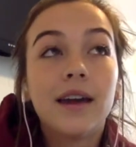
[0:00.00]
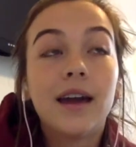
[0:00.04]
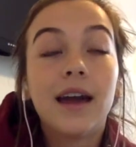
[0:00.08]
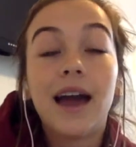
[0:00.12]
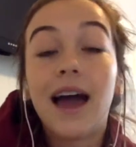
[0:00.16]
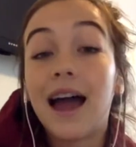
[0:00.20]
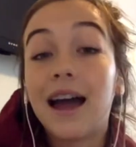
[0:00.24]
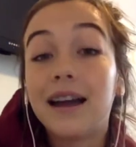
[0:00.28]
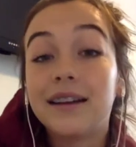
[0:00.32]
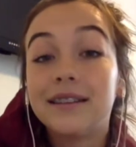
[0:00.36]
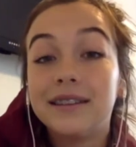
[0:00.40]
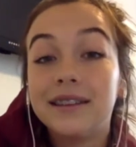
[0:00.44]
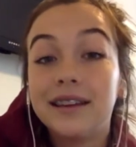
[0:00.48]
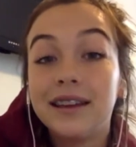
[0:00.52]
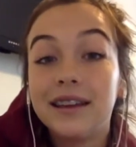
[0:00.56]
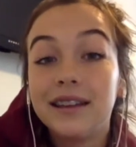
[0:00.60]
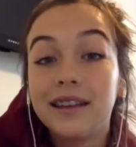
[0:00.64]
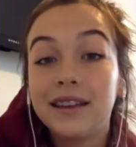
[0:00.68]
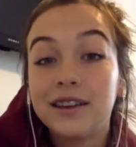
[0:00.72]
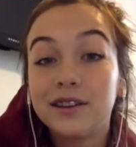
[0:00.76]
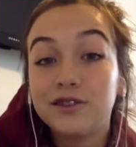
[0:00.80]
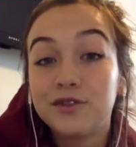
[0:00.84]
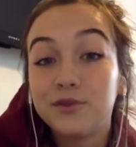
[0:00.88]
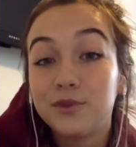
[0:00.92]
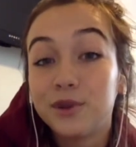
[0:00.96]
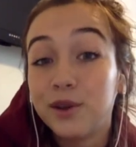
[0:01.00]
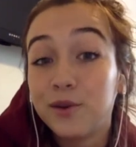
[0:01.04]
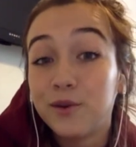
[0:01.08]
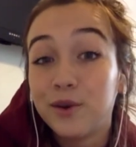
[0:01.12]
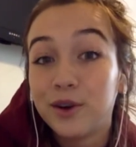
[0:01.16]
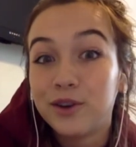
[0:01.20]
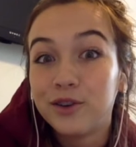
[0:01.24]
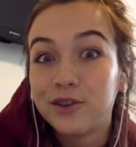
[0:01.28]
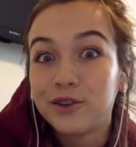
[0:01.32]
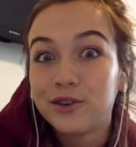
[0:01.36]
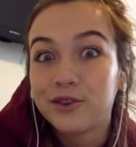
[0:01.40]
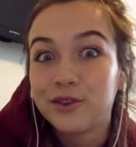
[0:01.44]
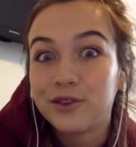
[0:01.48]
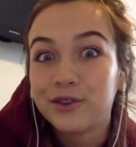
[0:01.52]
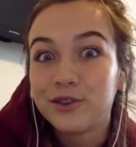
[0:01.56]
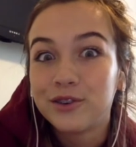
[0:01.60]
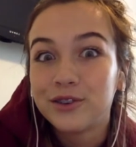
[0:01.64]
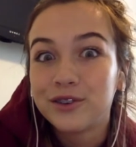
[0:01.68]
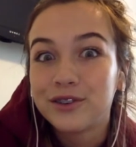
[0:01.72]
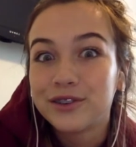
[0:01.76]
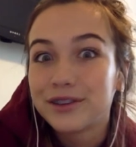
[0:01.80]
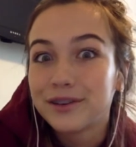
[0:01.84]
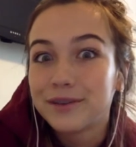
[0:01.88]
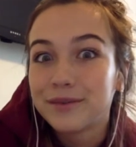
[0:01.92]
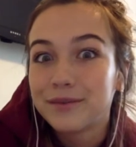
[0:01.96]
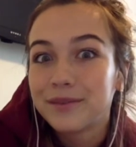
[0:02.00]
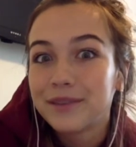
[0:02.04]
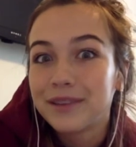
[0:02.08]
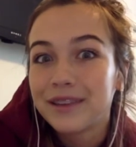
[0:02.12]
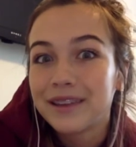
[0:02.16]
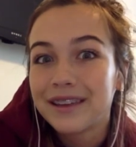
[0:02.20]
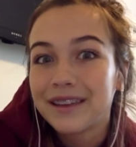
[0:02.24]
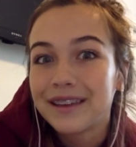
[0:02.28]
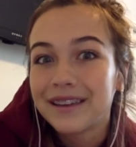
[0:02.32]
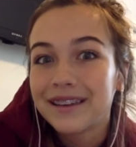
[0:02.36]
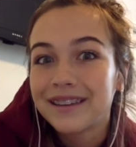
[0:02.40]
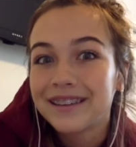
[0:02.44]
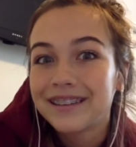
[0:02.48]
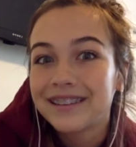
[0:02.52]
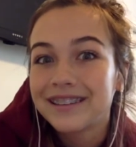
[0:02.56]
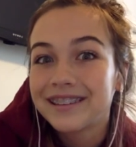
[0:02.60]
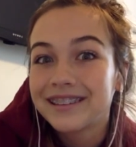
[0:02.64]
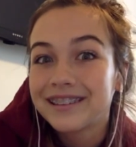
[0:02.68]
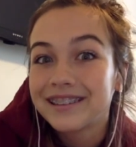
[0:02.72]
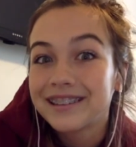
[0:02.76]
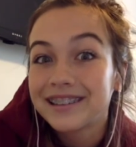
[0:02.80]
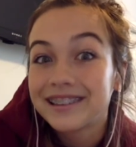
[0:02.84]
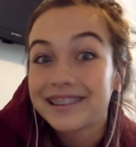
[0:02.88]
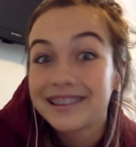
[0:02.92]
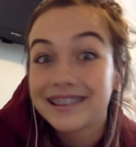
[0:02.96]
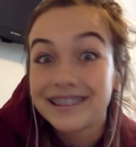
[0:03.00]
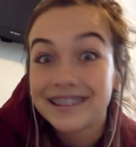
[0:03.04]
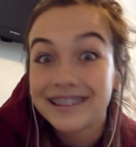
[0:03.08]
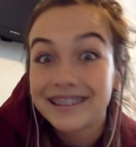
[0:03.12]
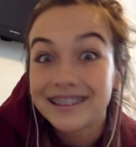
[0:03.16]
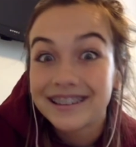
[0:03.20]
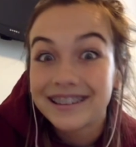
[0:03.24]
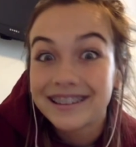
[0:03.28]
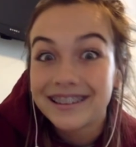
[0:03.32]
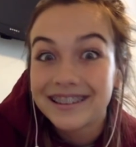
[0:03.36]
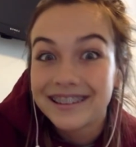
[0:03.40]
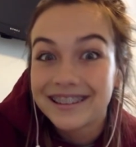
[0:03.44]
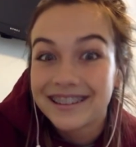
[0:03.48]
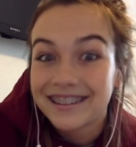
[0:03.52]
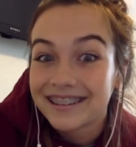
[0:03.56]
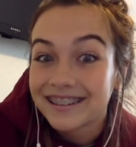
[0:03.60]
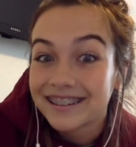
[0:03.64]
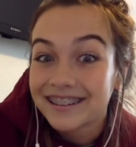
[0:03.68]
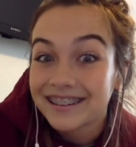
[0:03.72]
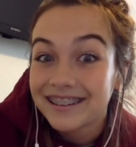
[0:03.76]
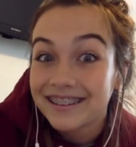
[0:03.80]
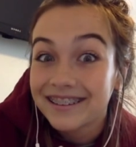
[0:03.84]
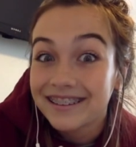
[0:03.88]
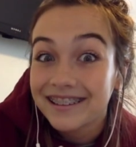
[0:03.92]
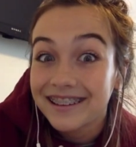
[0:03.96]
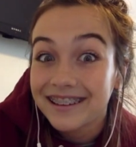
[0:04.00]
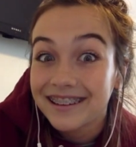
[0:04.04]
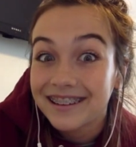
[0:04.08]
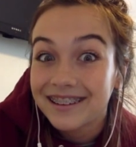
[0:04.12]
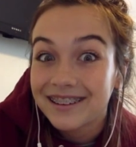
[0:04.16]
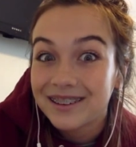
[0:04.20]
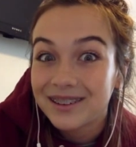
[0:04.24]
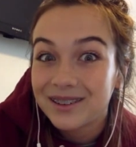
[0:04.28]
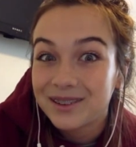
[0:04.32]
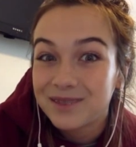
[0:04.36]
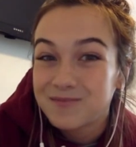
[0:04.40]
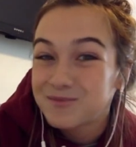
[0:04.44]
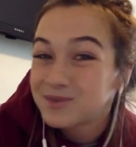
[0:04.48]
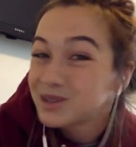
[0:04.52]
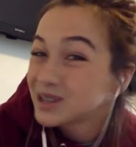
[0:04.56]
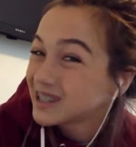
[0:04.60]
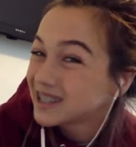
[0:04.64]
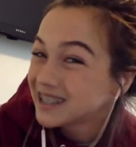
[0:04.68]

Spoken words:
acting like a 21-year-old or something. Just clear that up.